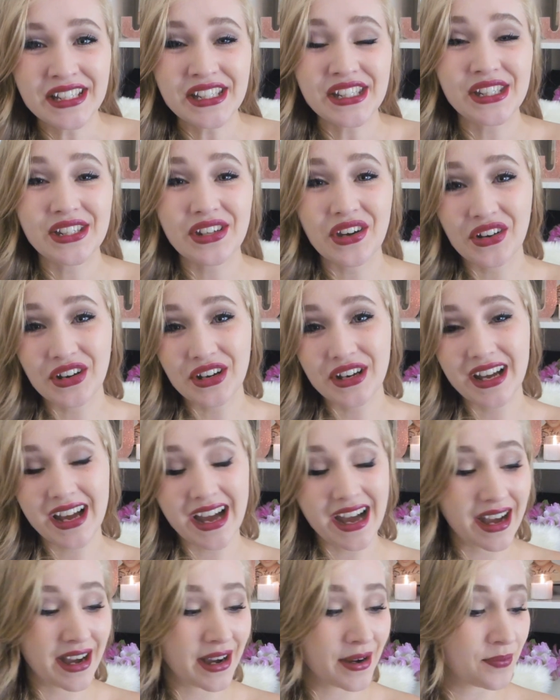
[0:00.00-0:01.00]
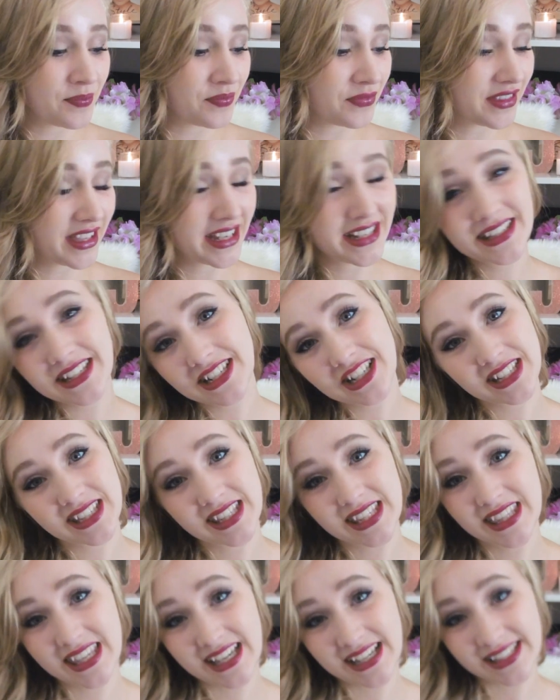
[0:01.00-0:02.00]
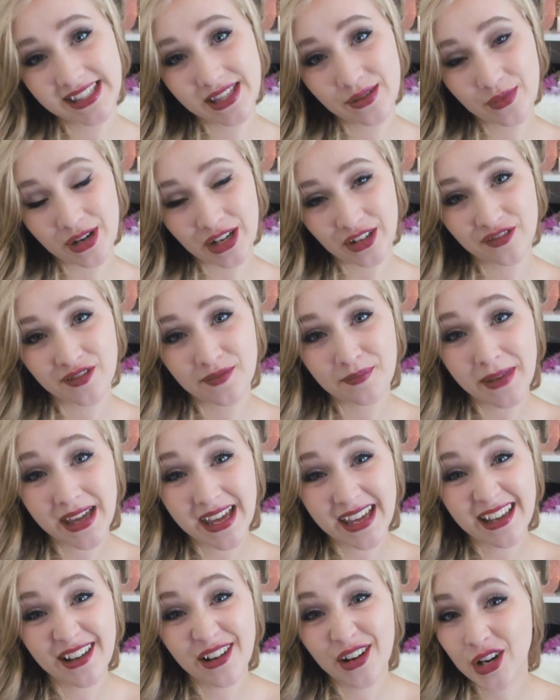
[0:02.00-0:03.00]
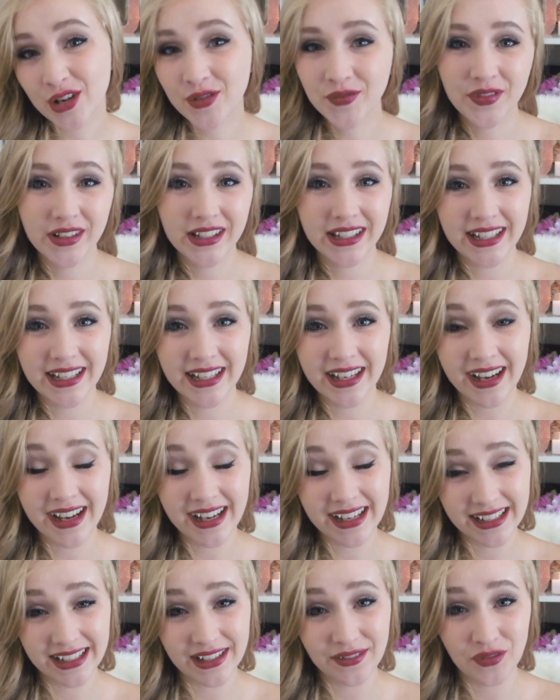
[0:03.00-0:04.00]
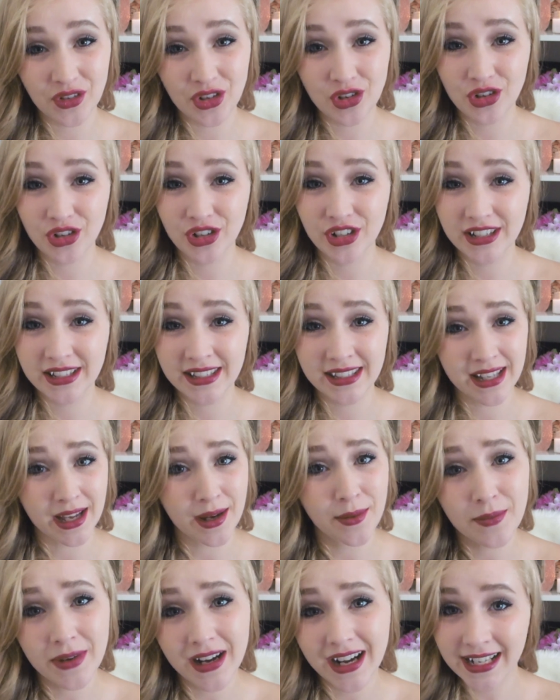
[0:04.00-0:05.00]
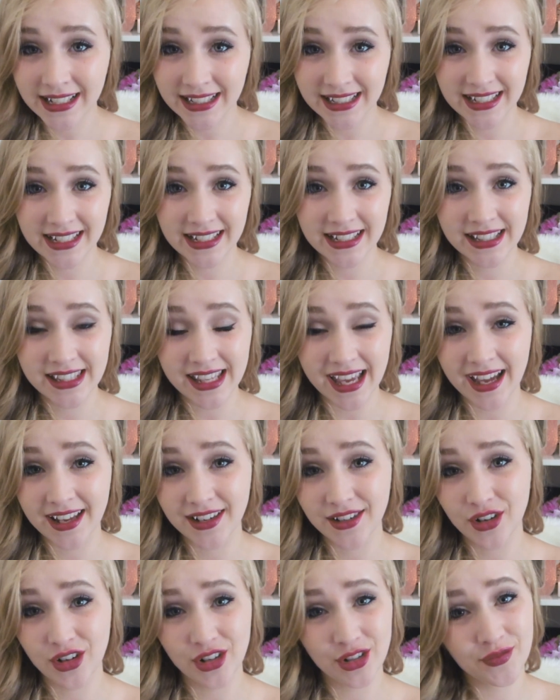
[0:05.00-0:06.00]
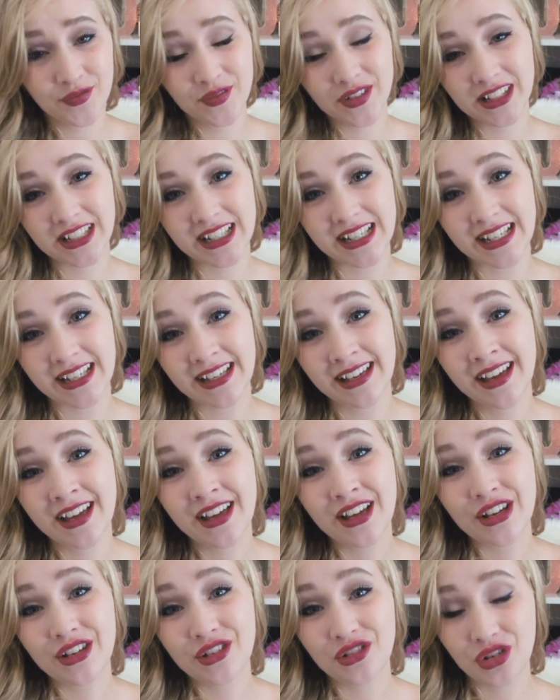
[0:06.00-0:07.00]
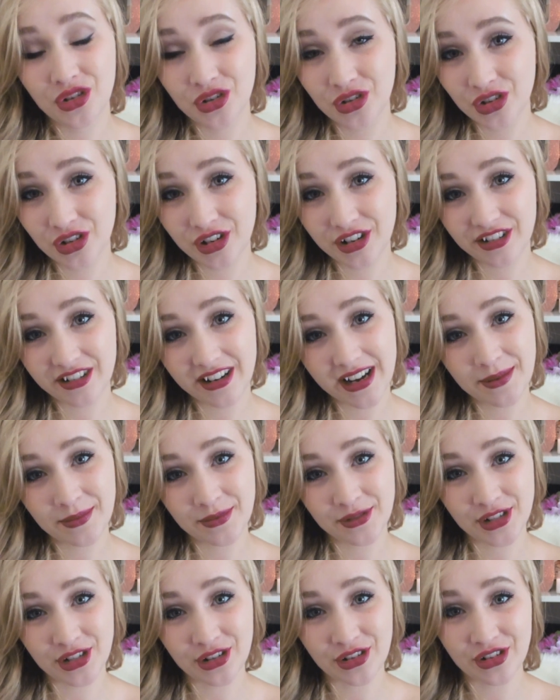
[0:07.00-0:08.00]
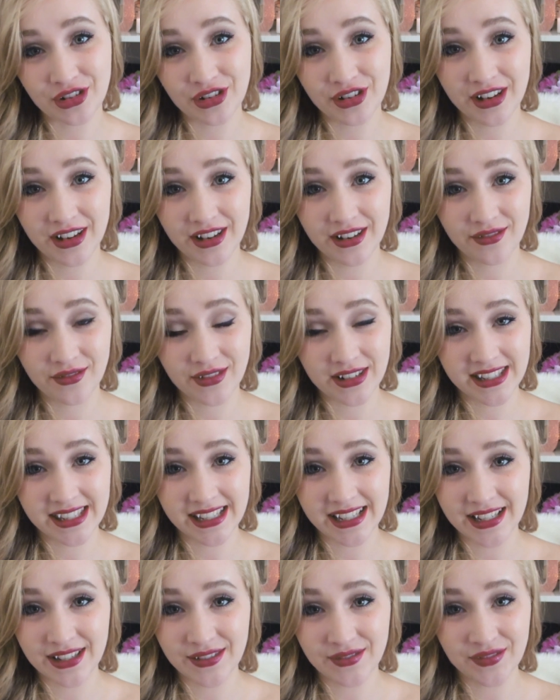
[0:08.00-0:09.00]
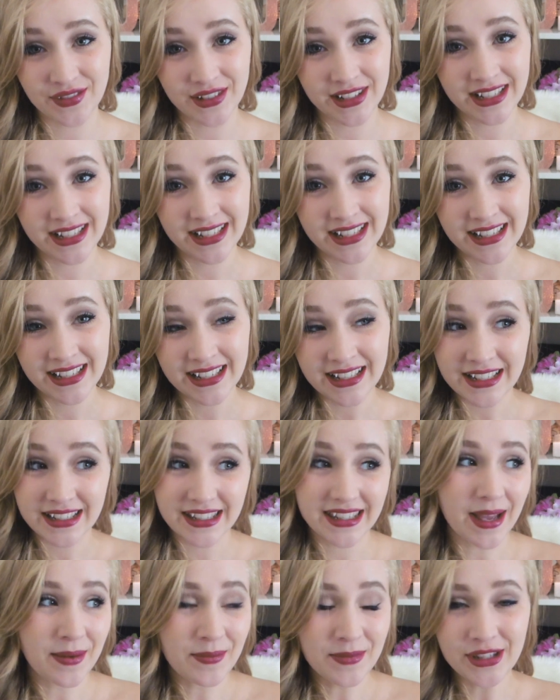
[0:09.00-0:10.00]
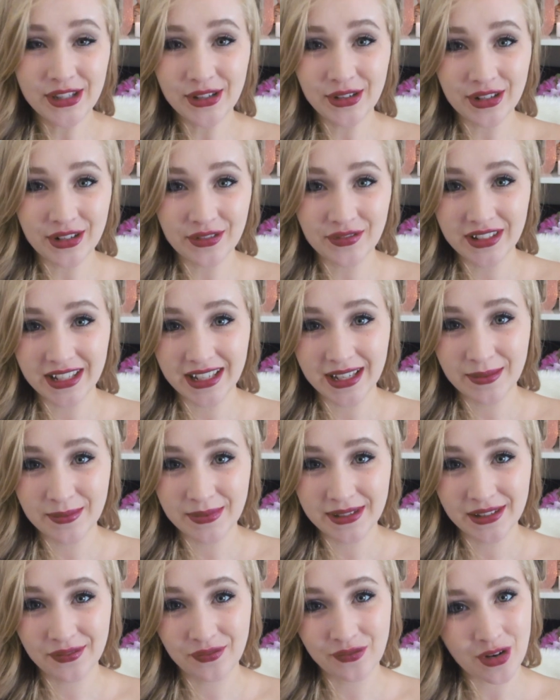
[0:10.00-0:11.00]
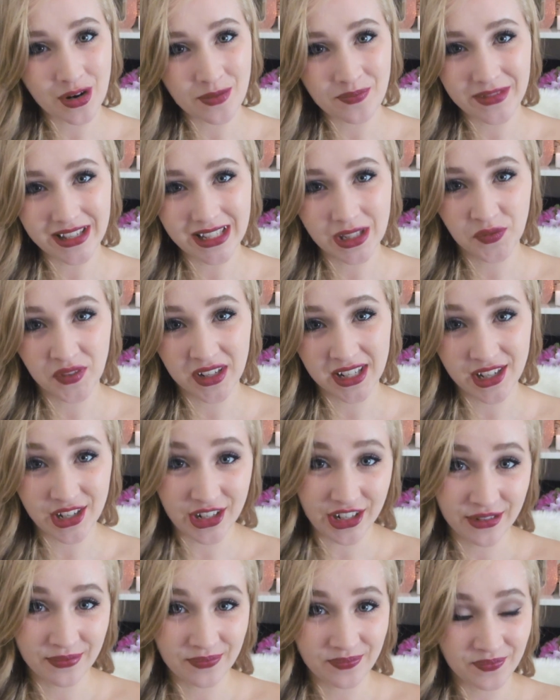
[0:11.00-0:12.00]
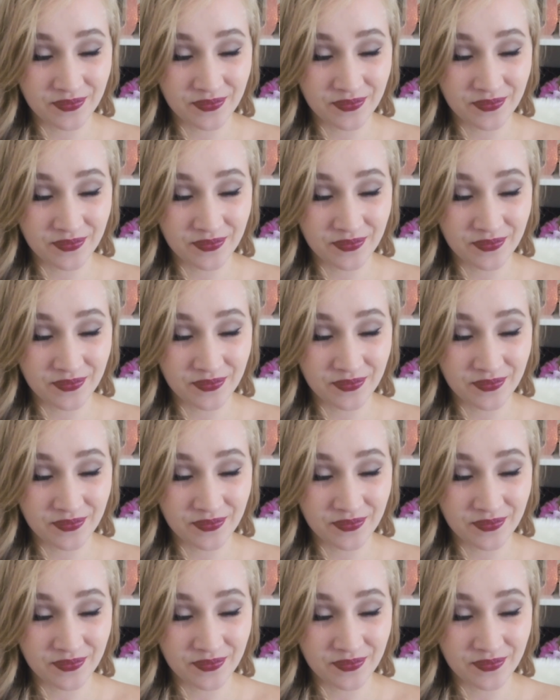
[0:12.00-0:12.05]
So these are just the things that work for me. Hopefully I give you some ideas and hopefully you are able to receive some sort of tips from this video.